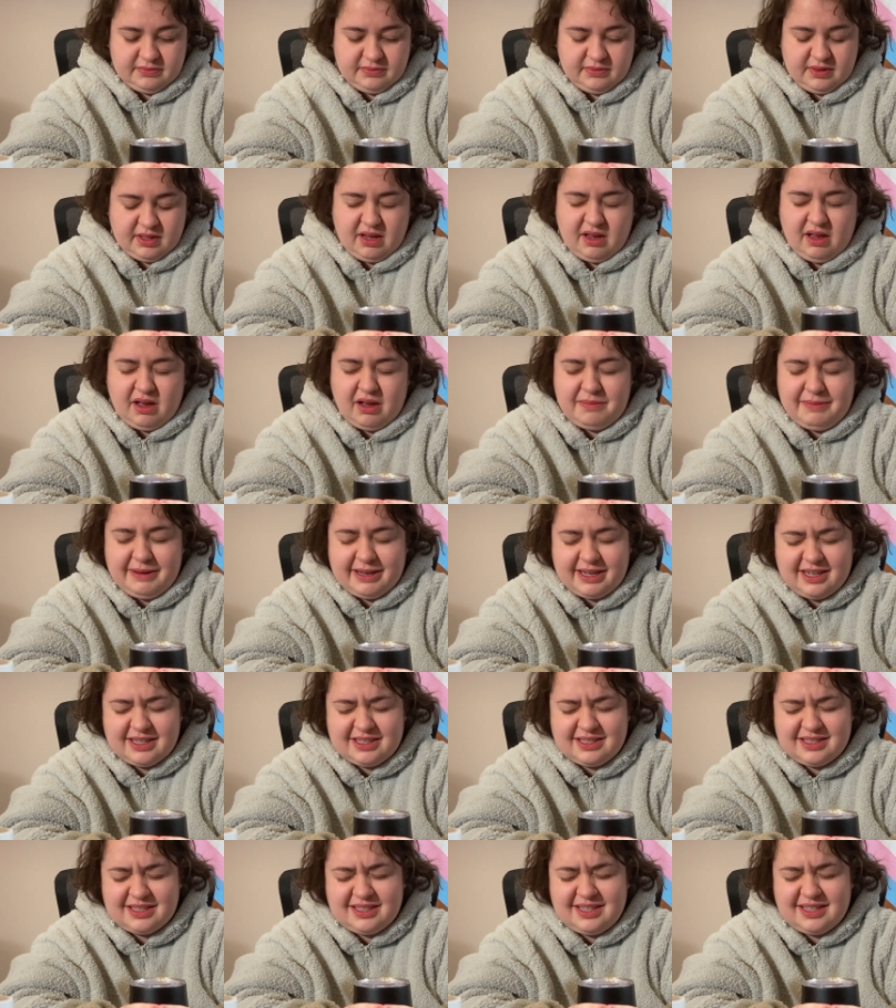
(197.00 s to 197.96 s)
Oh my
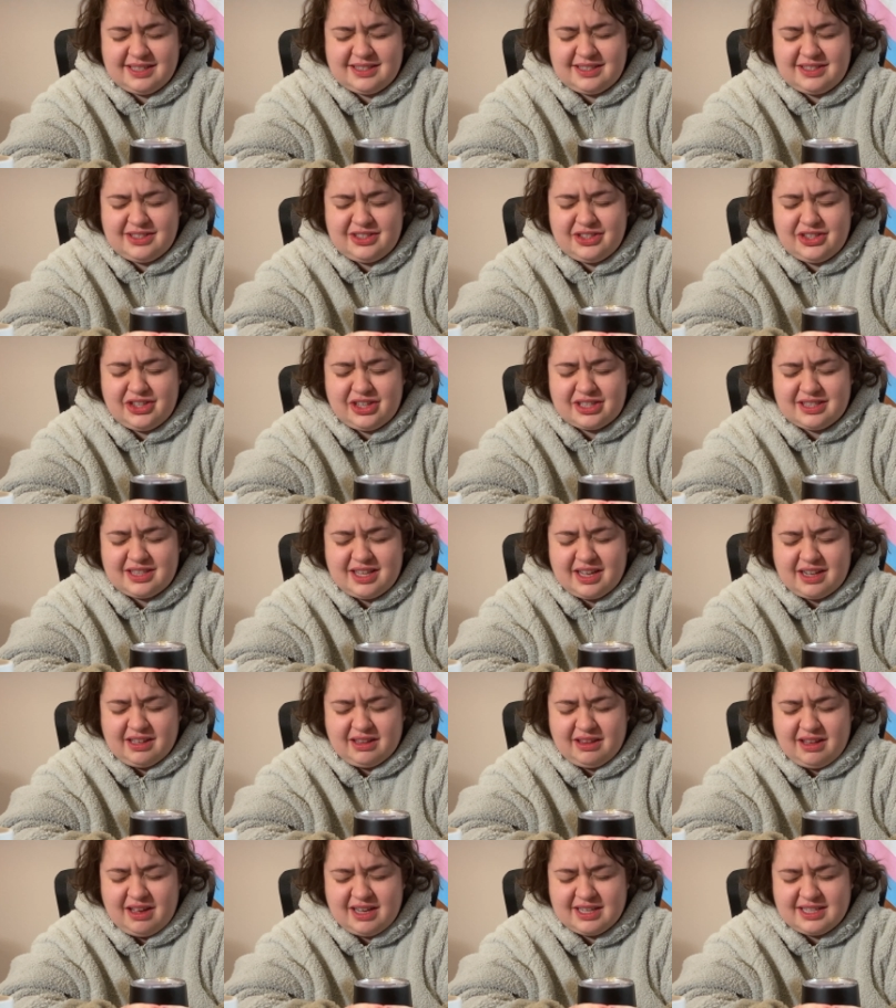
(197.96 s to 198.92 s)
gosh, that tastes just like
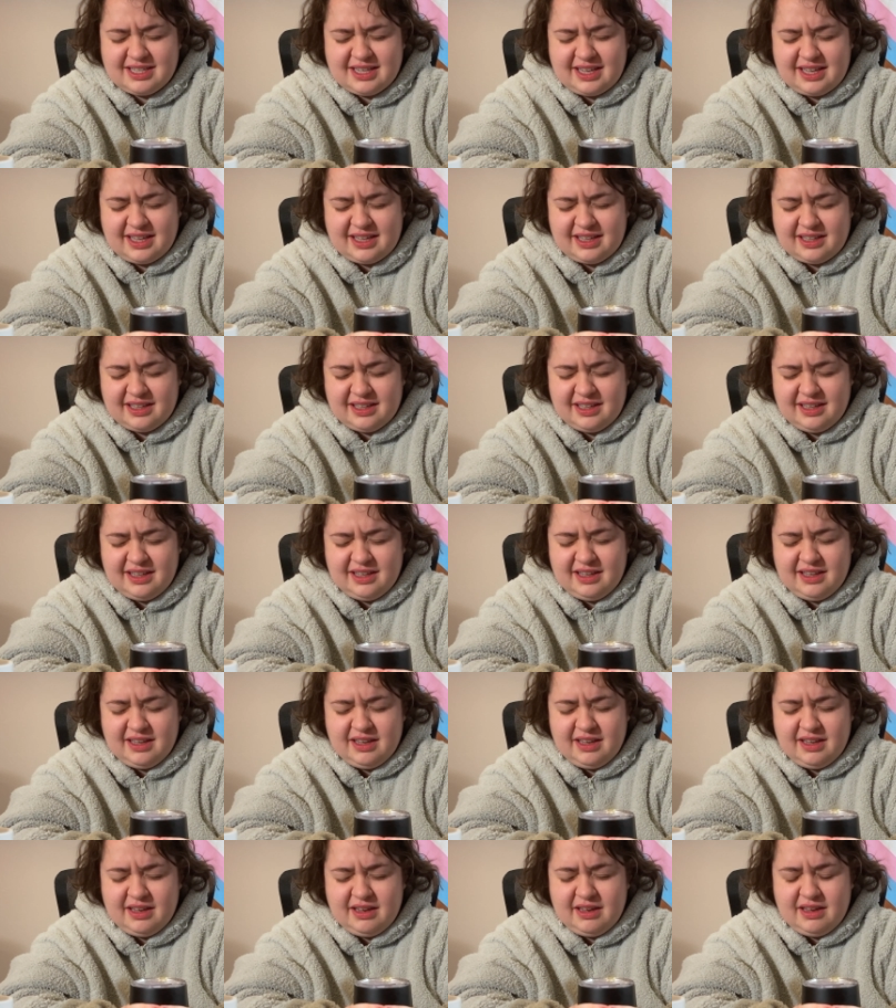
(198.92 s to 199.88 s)
a latte.
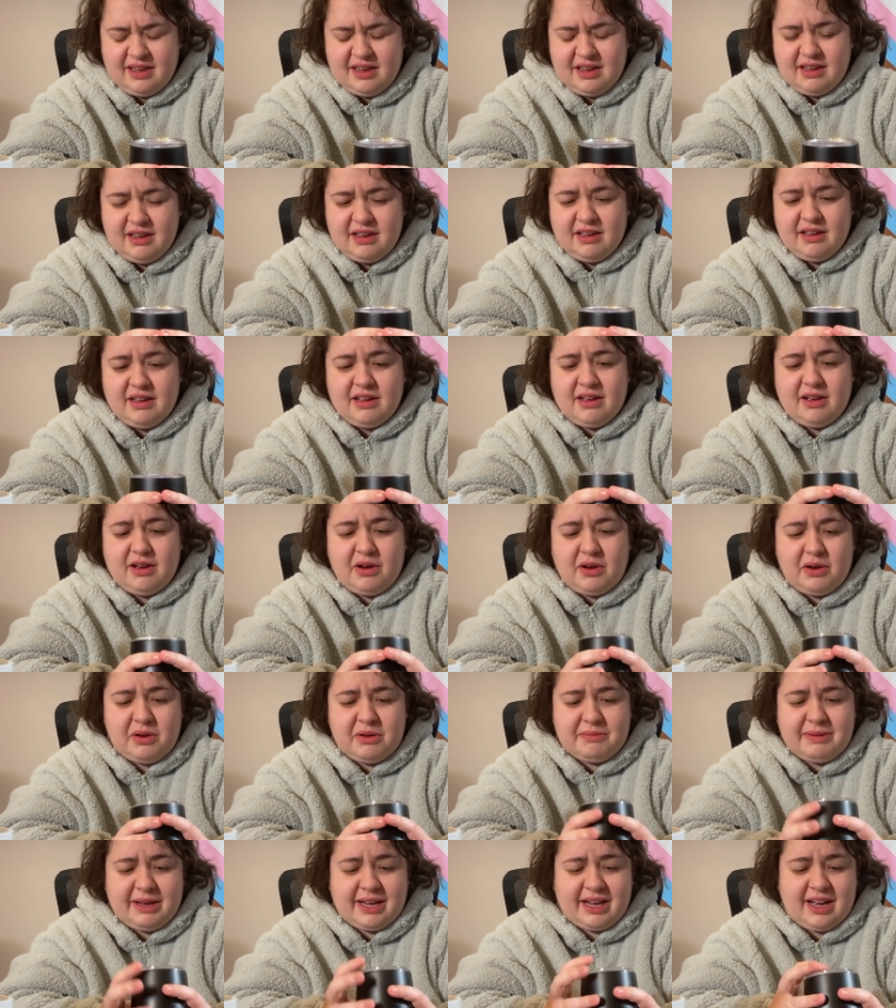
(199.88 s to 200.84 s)

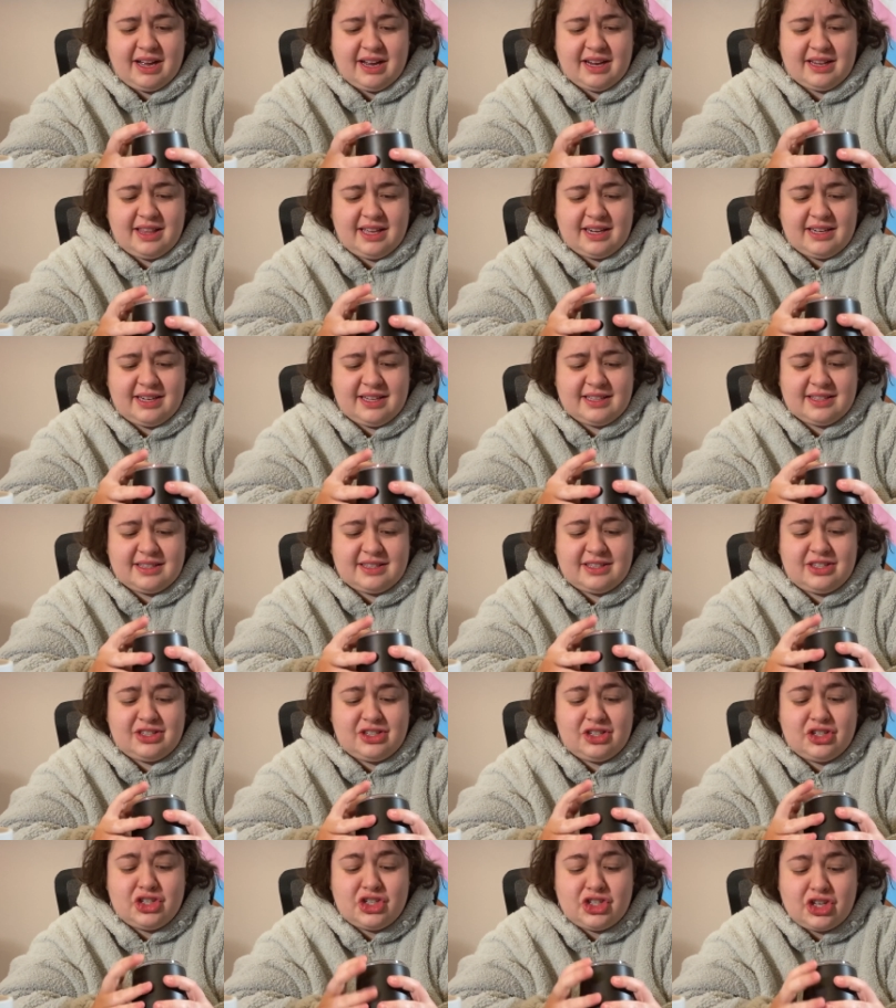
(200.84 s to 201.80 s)
Oh my god, that
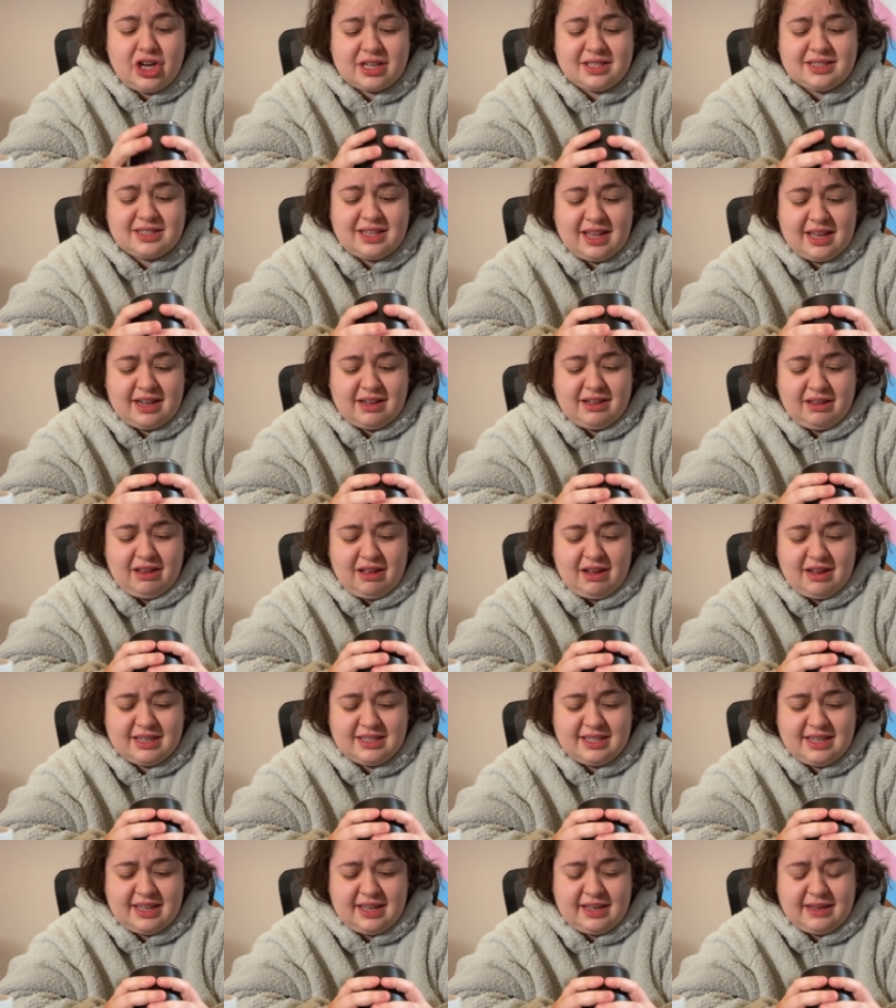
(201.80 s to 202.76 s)
tastes just like a
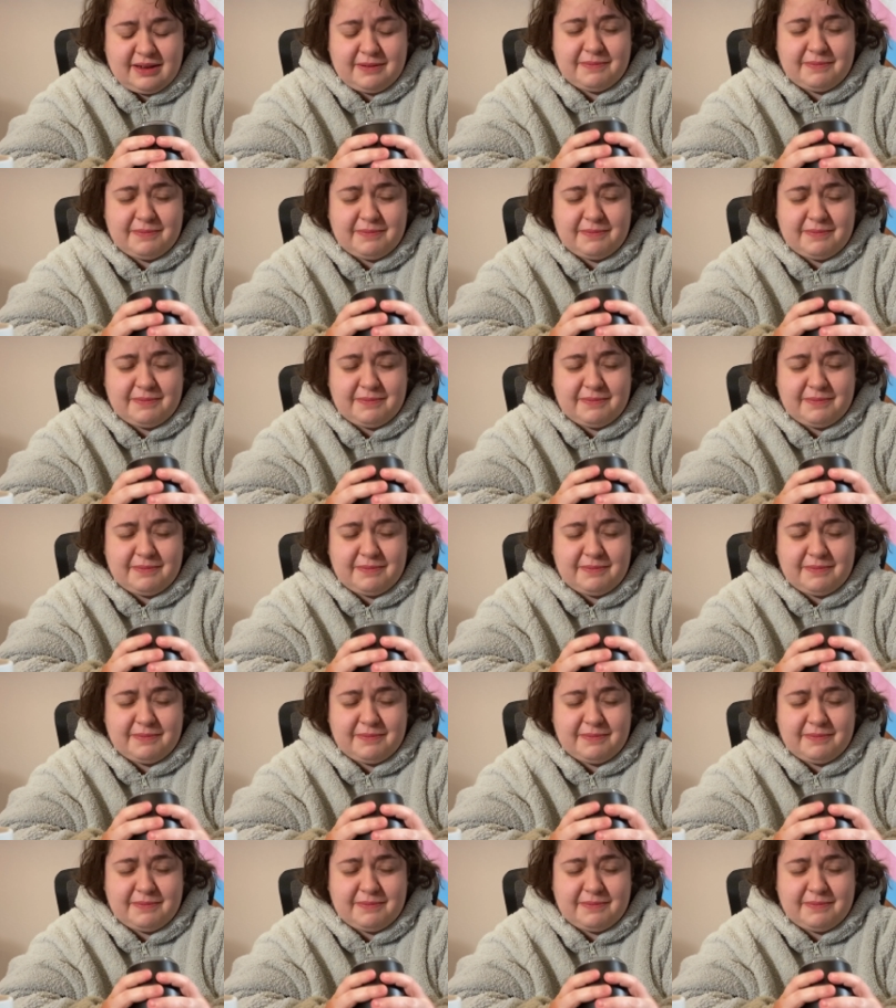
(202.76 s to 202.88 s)
latte.